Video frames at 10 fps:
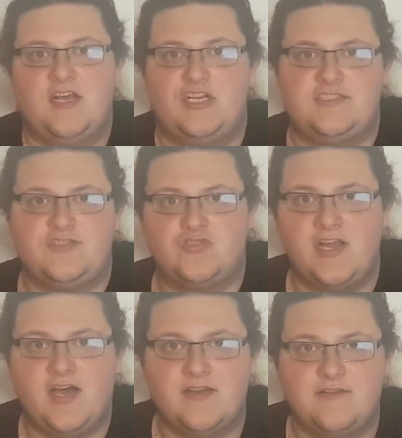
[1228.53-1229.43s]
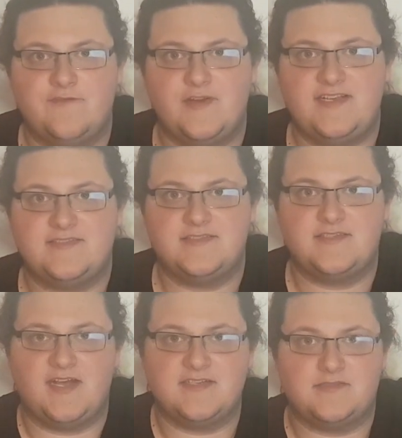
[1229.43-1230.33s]
As Triana's voice
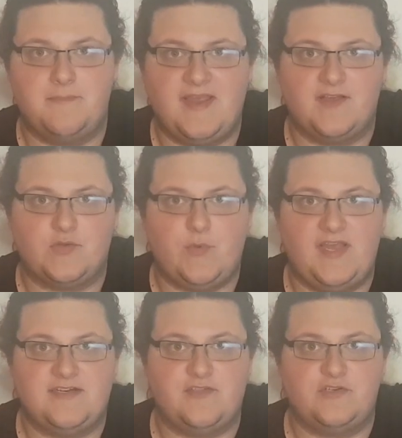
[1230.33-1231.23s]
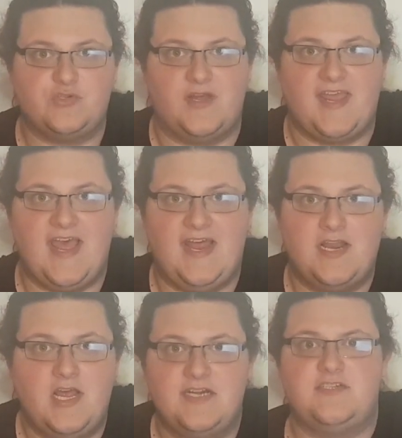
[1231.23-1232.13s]
starts to make its way into the joy can,